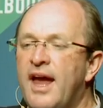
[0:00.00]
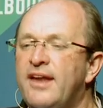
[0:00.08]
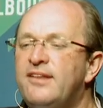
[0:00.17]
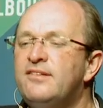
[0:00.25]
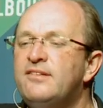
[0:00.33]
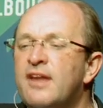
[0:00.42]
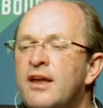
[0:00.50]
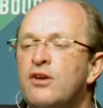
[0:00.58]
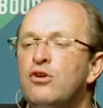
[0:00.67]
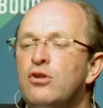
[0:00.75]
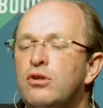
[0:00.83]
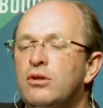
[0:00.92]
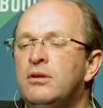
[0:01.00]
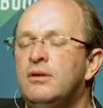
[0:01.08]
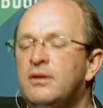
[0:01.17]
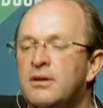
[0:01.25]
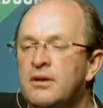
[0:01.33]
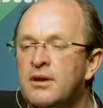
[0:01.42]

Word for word: a single